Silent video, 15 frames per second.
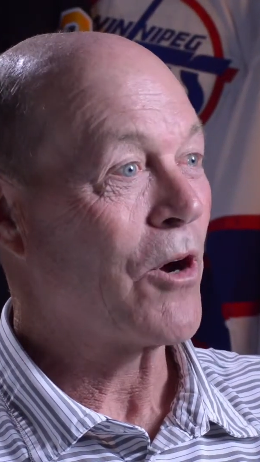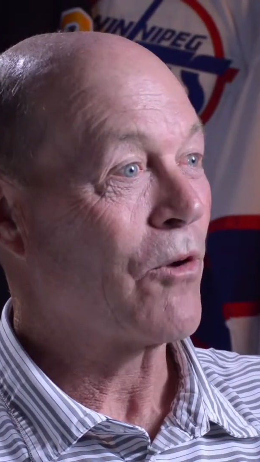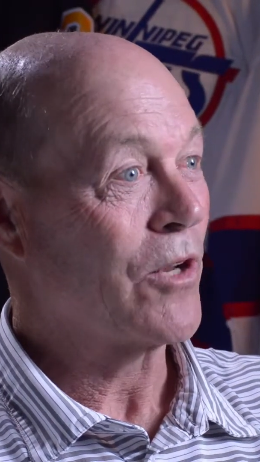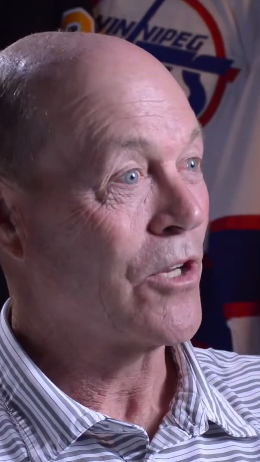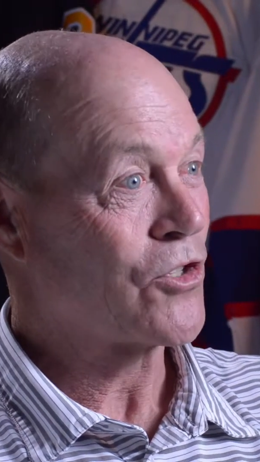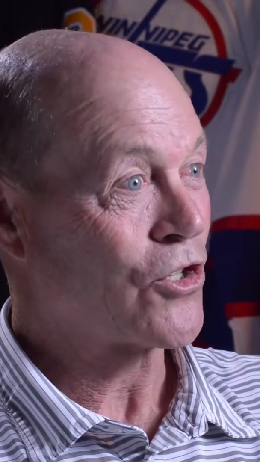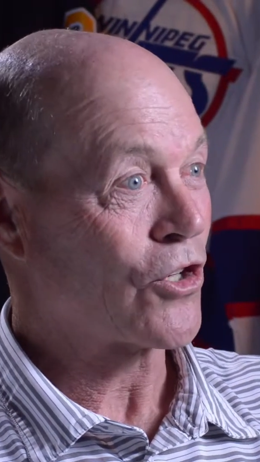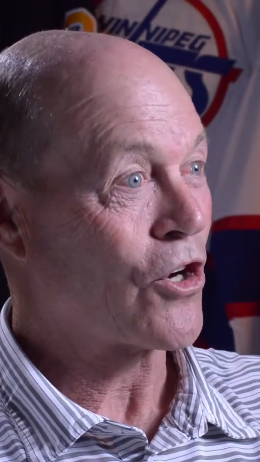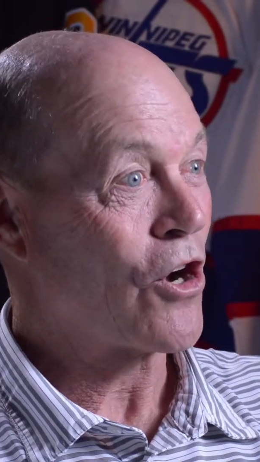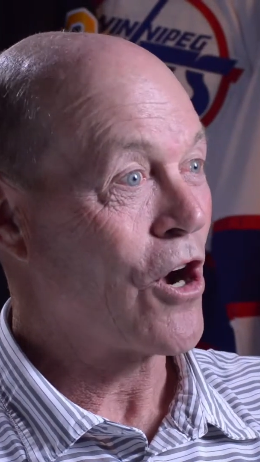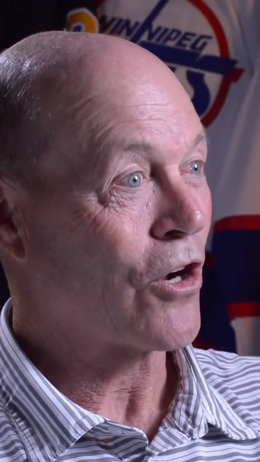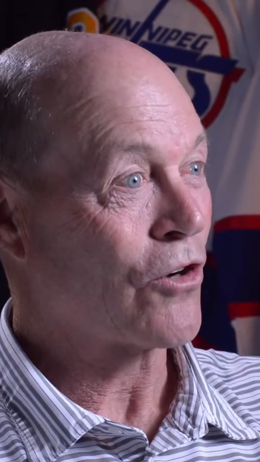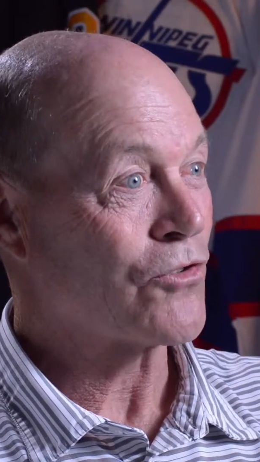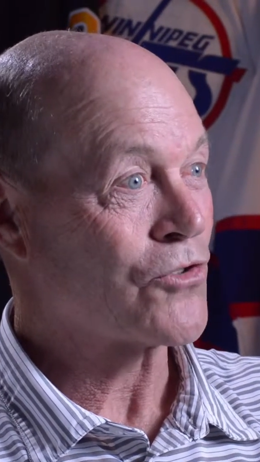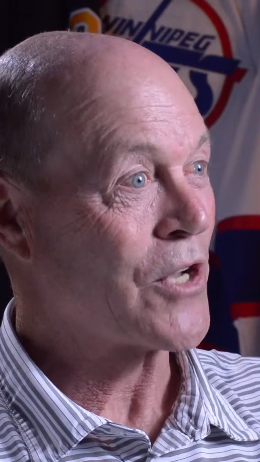out in
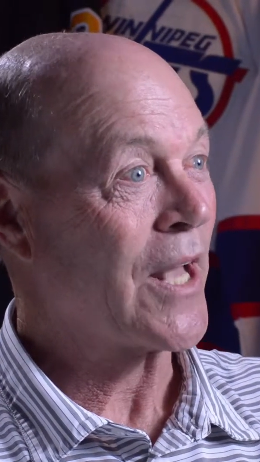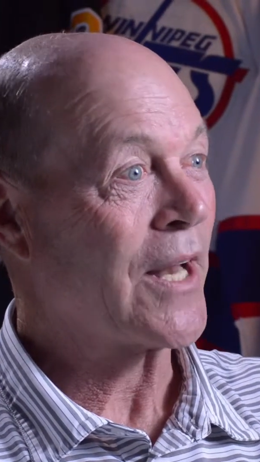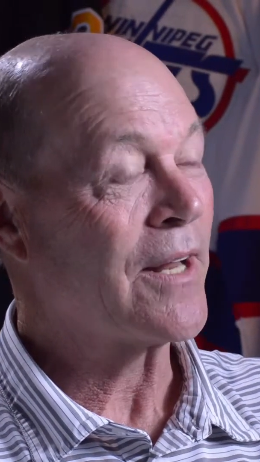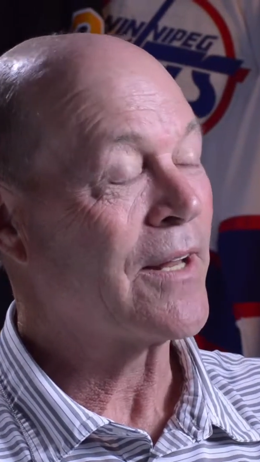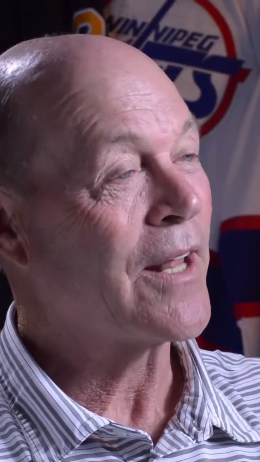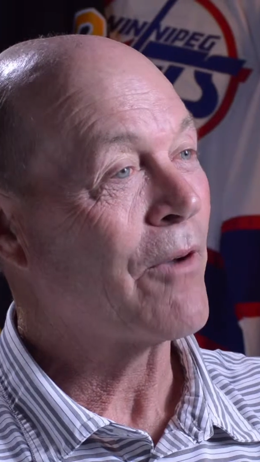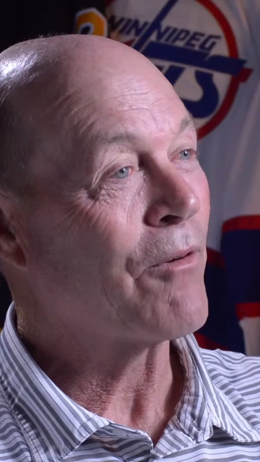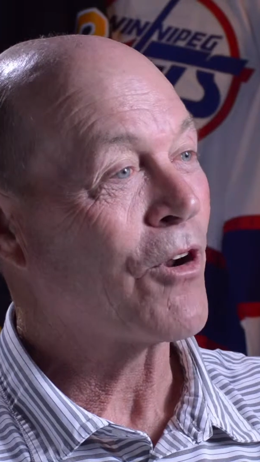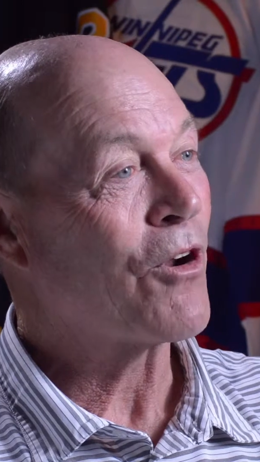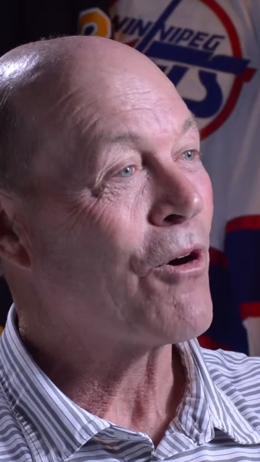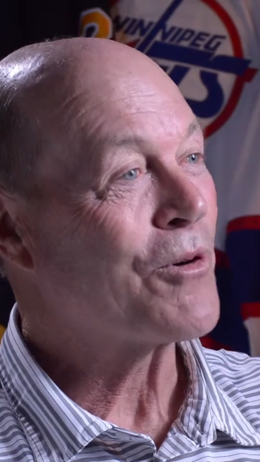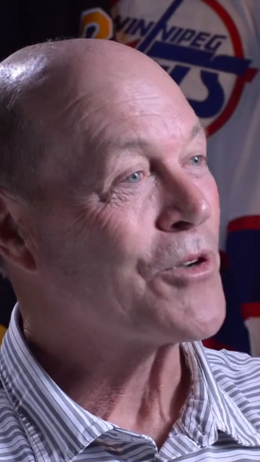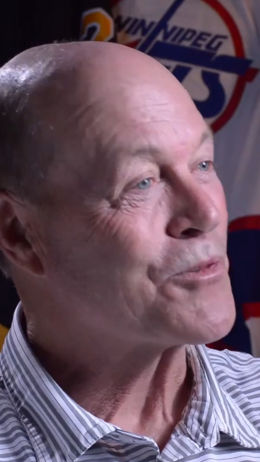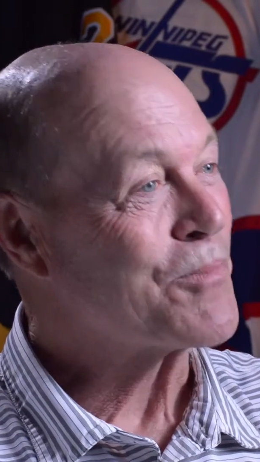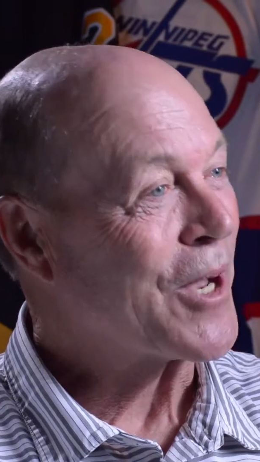Chicago's end and they would
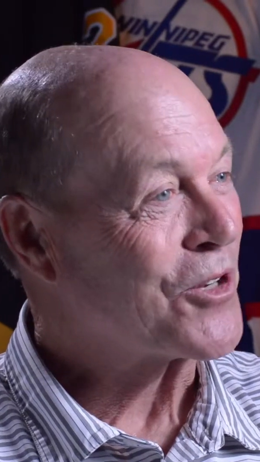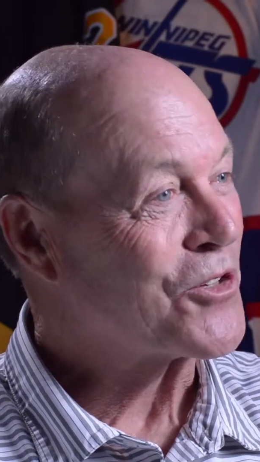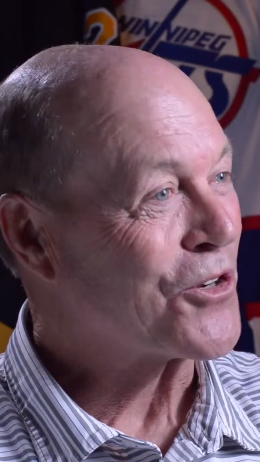always make